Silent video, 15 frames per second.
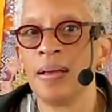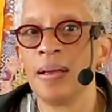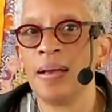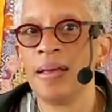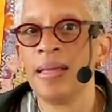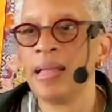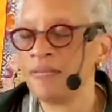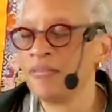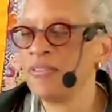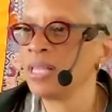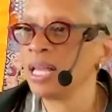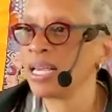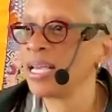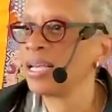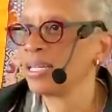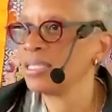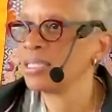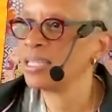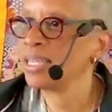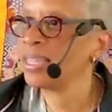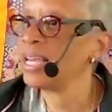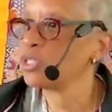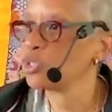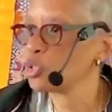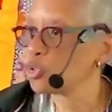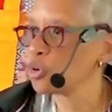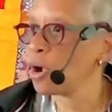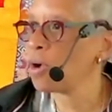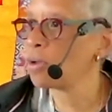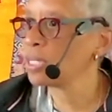And I feel like I can say that
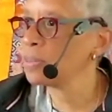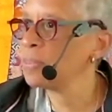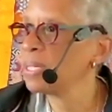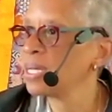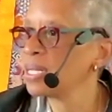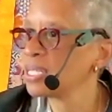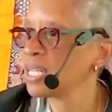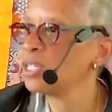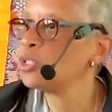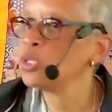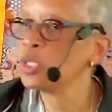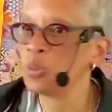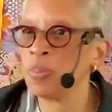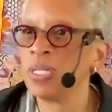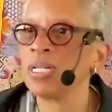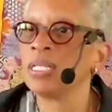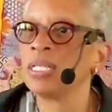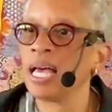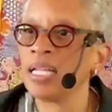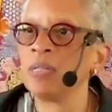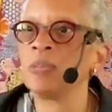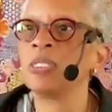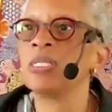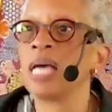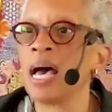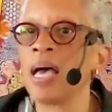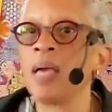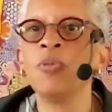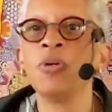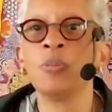strongly because I do spend a lot of
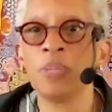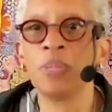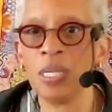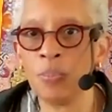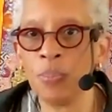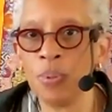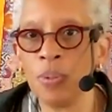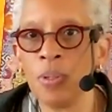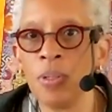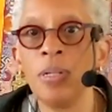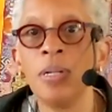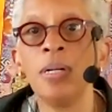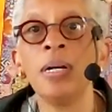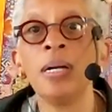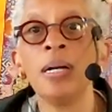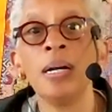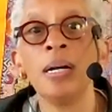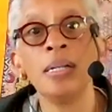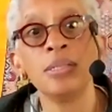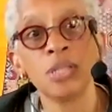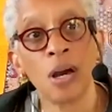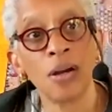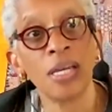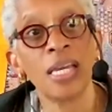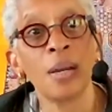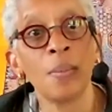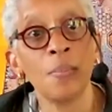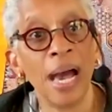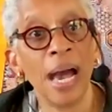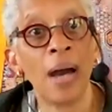time with people talking
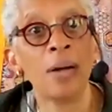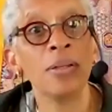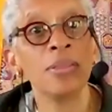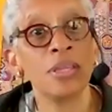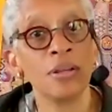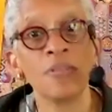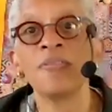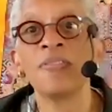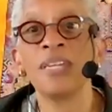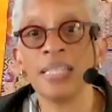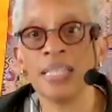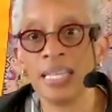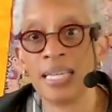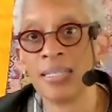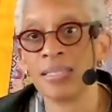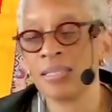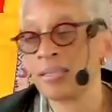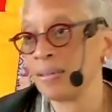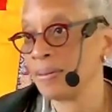about their feelings.